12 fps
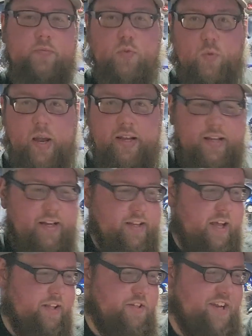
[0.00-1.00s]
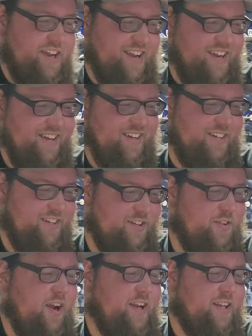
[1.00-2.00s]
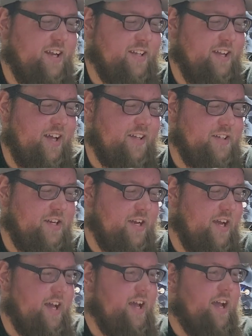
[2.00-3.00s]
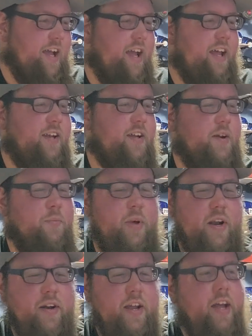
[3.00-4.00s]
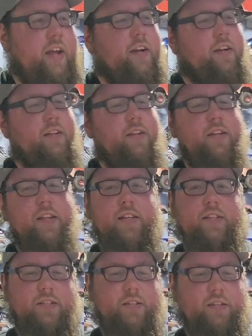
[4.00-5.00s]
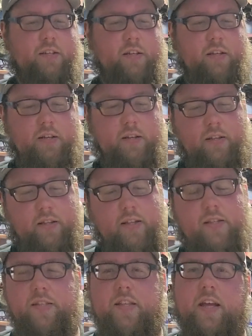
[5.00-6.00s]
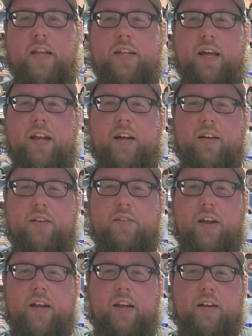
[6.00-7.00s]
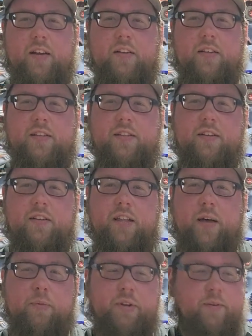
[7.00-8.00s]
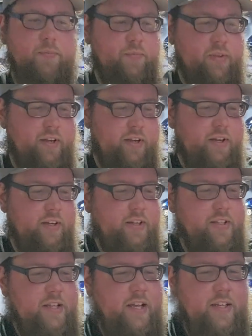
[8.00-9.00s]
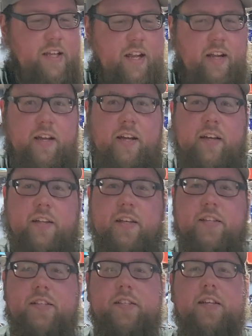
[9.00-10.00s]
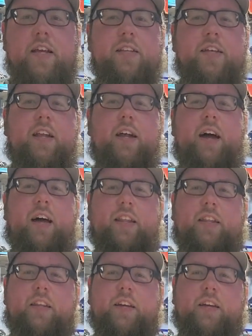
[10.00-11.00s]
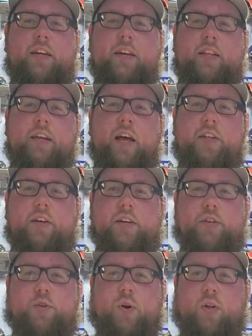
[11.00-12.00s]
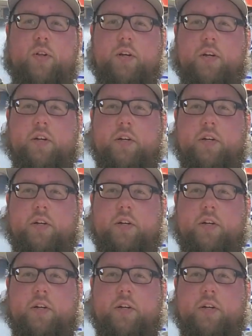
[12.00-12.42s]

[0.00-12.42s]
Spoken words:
great technology. Great technology. And better yet, look at this. This is the antenna right here. This little nubbin is the antenna. This is the antenna on the other controller.